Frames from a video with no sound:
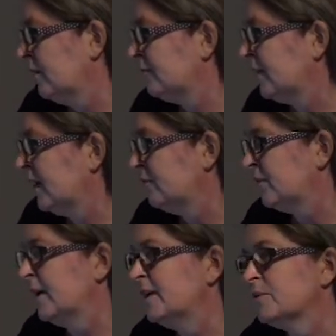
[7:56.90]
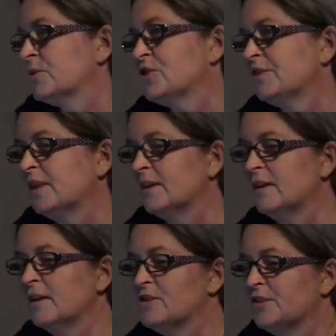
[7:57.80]
the Five Eyes, which is the
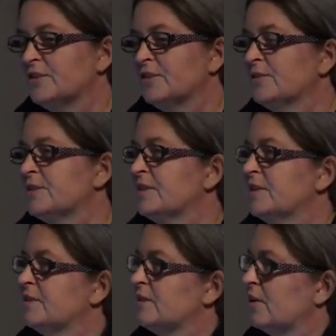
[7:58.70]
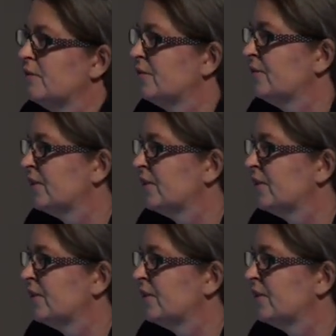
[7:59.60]
intelligence services of